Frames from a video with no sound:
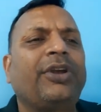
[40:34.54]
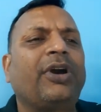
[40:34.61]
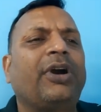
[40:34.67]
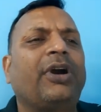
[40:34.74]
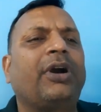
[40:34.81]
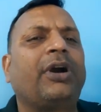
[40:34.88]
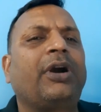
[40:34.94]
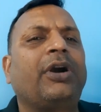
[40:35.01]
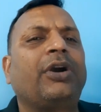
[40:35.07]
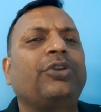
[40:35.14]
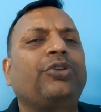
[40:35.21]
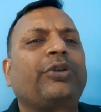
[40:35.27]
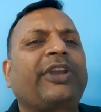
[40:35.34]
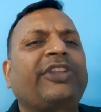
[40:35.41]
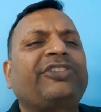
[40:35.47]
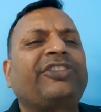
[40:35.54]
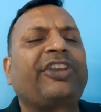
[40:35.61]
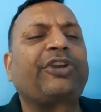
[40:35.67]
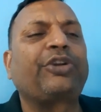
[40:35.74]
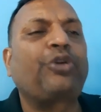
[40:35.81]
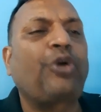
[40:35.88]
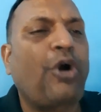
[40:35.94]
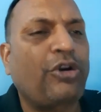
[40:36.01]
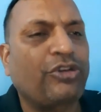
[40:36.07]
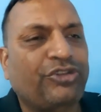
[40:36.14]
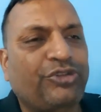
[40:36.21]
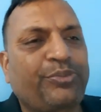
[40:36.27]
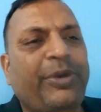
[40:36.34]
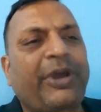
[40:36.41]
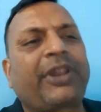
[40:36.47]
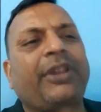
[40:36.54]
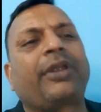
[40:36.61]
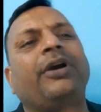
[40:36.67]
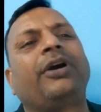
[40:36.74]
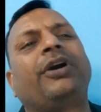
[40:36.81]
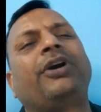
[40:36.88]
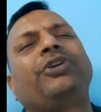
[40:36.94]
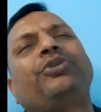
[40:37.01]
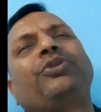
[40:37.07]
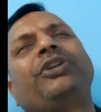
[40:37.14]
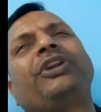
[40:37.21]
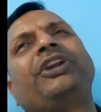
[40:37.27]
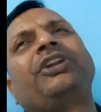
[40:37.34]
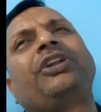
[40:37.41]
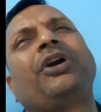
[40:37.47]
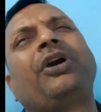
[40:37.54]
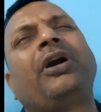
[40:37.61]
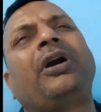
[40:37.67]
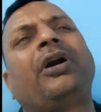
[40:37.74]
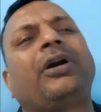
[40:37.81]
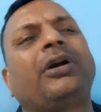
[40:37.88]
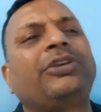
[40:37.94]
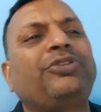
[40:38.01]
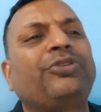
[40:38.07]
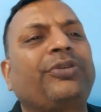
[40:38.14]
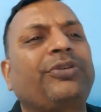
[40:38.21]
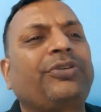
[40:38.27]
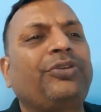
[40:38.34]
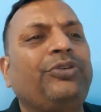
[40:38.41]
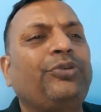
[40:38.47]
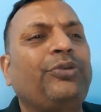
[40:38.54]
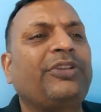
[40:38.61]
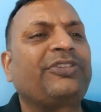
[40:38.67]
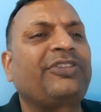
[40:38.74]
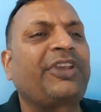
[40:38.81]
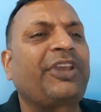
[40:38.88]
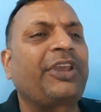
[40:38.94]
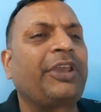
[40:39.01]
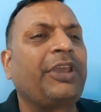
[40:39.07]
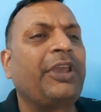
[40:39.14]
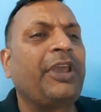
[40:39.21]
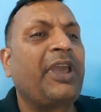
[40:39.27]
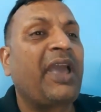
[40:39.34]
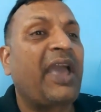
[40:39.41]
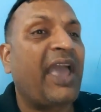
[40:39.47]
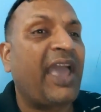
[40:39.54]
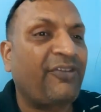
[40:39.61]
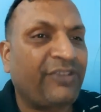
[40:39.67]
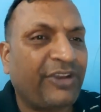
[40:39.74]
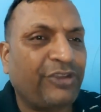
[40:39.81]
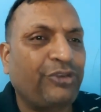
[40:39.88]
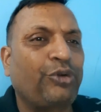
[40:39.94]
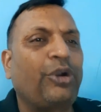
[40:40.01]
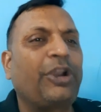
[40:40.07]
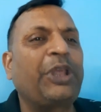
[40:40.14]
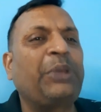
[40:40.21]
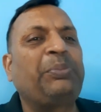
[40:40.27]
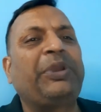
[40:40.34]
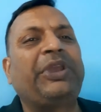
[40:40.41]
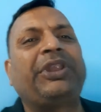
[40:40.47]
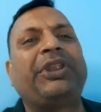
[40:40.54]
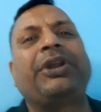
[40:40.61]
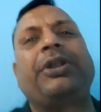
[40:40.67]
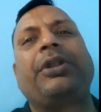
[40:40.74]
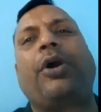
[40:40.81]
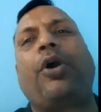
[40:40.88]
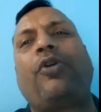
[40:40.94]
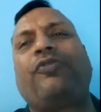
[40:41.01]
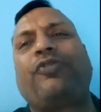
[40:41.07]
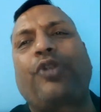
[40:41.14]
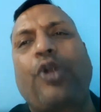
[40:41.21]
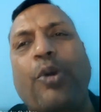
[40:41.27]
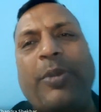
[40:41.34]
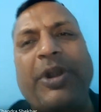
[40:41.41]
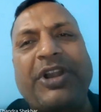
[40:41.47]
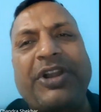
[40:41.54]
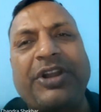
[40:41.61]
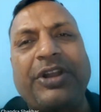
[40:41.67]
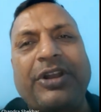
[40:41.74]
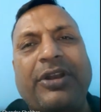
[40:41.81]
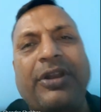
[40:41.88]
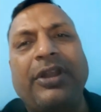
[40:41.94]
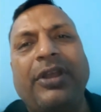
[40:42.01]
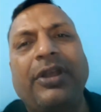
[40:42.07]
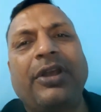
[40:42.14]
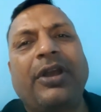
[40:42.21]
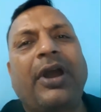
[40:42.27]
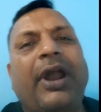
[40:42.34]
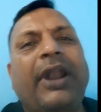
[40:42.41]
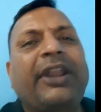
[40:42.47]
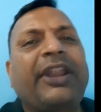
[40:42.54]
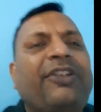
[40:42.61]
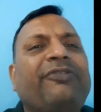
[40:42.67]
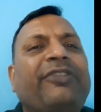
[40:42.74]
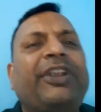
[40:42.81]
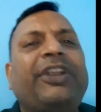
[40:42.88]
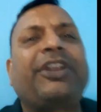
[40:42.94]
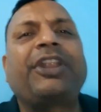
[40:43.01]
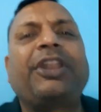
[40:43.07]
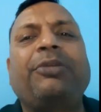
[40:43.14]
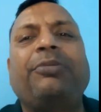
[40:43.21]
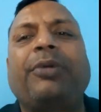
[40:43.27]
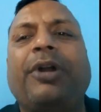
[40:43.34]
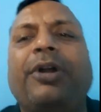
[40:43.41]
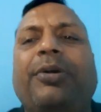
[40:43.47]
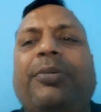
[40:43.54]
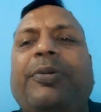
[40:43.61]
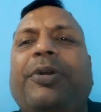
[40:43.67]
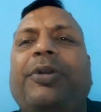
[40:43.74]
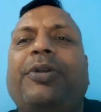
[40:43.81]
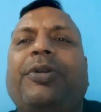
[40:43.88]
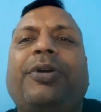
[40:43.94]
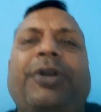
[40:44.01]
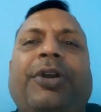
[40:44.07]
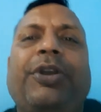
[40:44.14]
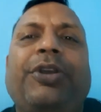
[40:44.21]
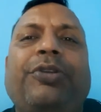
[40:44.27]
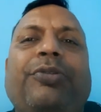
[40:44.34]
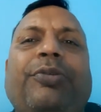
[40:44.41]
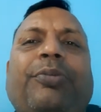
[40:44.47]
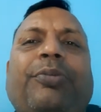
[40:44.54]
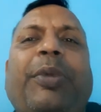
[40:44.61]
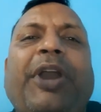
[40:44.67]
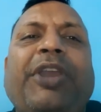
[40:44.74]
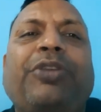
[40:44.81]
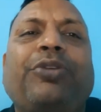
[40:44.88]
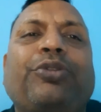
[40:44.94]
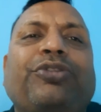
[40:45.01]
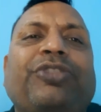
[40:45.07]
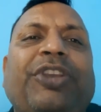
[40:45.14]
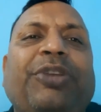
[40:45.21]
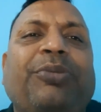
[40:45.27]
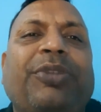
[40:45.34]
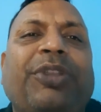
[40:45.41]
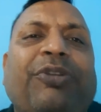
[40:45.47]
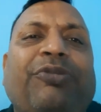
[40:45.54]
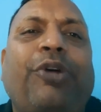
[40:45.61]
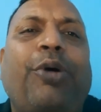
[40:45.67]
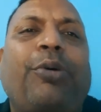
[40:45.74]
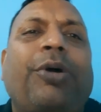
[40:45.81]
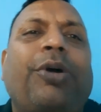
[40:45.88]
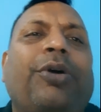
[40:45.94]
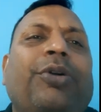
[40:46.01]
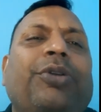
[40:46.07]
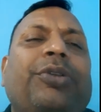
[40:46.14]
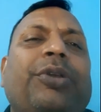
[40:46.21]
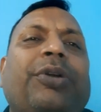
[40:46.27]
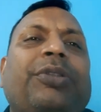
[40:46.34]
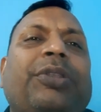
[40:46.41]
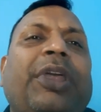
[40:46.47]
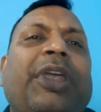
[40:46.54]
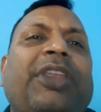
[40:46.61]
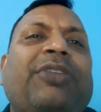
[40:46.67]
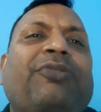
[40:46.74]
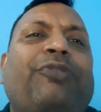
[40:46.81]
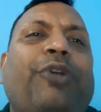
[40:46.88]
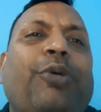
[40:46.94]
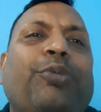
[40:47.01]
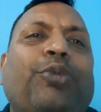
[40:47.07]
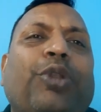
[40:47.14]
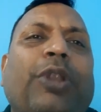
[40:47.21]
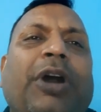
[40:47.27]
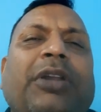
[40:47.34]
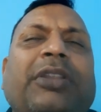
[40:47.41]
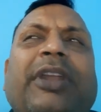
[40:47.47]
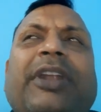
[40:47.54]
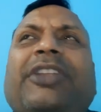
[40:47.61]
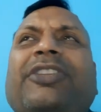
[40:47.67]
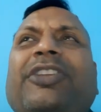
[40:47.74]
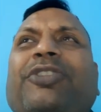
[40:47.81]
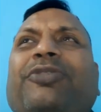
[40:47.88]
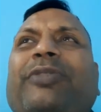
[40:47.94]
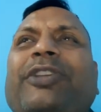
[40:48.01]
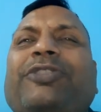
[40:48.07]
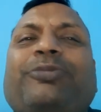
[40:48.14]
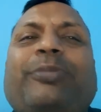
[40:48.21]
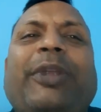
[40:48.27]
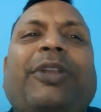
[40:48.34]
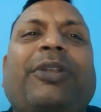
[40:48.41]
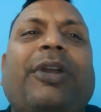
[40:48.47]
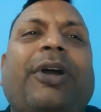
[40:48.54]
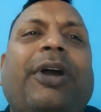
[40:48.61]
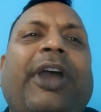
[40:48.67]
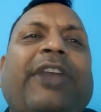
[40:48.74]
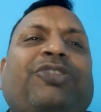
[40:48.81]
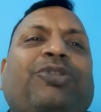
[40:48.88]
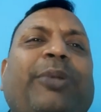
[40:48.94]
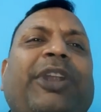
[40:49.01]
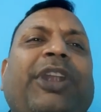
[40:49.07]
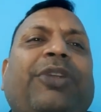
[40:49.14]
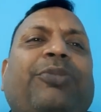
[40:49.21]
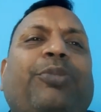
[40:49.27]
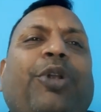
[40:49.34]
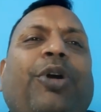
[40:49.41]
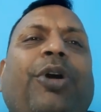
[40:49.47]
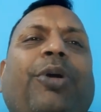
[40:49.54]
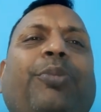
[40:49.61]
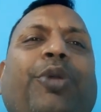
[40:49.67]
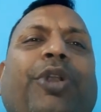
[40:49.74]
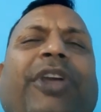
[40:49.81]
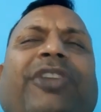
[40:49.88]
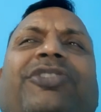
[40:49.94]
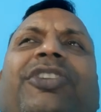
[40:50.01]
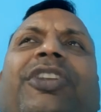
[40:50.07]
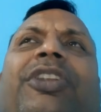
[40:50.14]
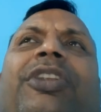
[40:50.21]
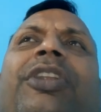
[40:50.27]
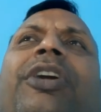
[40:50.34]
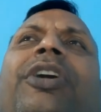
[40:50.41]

uh, you can say, cost per uh, unit. Uh, you, you will say average holding period of raw material and inventory uh, by using the form. there is a formula that is investment estimated production